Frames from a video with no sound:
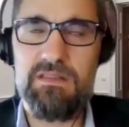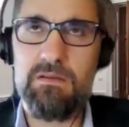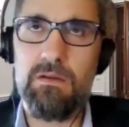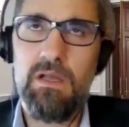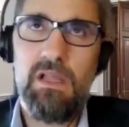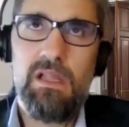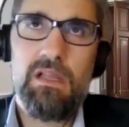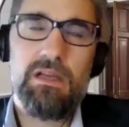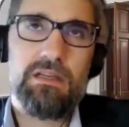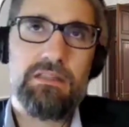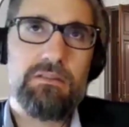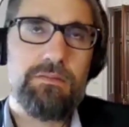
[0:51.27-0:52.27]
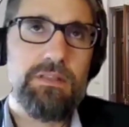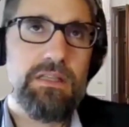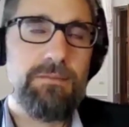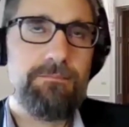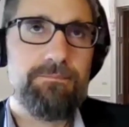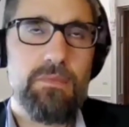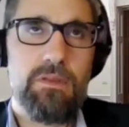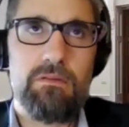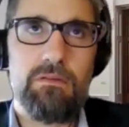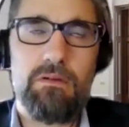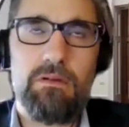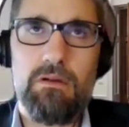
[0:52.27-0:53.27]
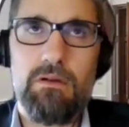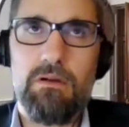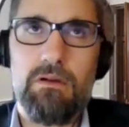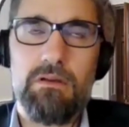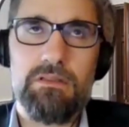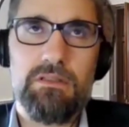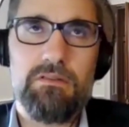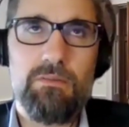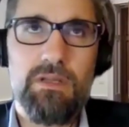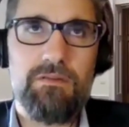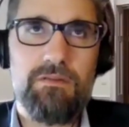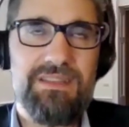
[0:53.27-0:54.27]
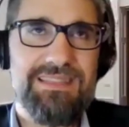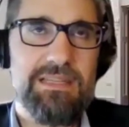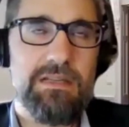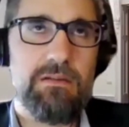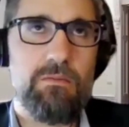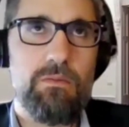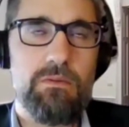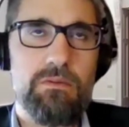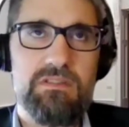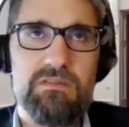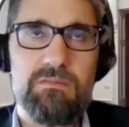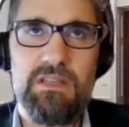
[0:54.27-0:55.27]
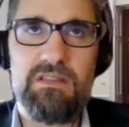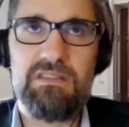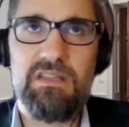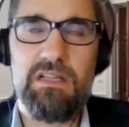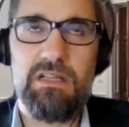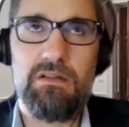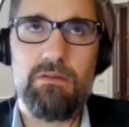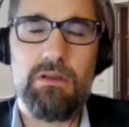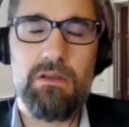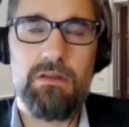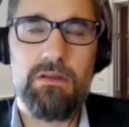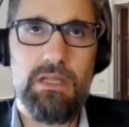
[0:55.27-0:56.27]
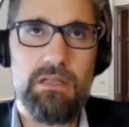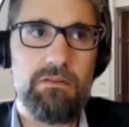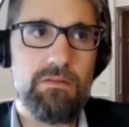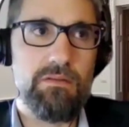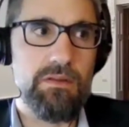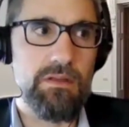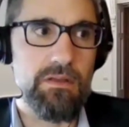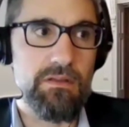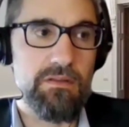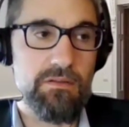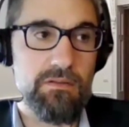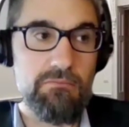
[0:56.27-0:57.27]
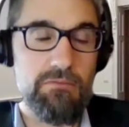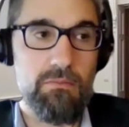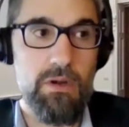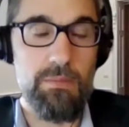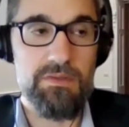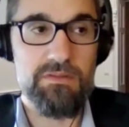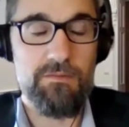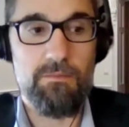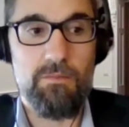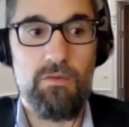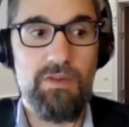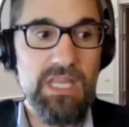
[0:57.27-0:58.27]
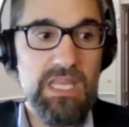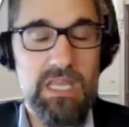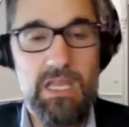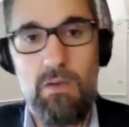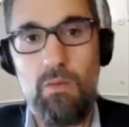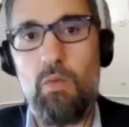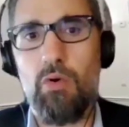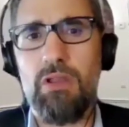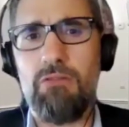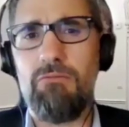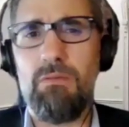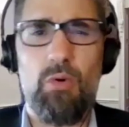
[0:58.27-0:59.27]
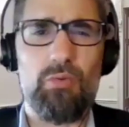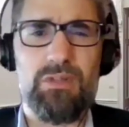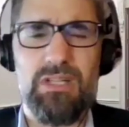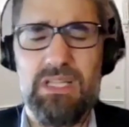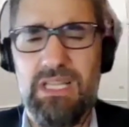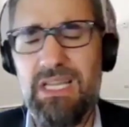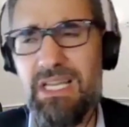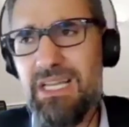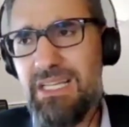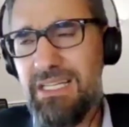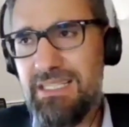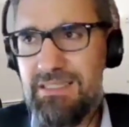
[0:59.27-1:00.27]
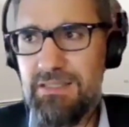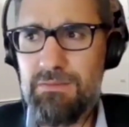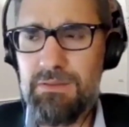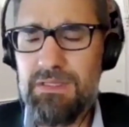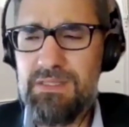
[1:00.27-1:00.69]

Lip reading: So at the end of the day, the Nomad visa will just basically look into the certain requirements of moving here, working remotely, etc., and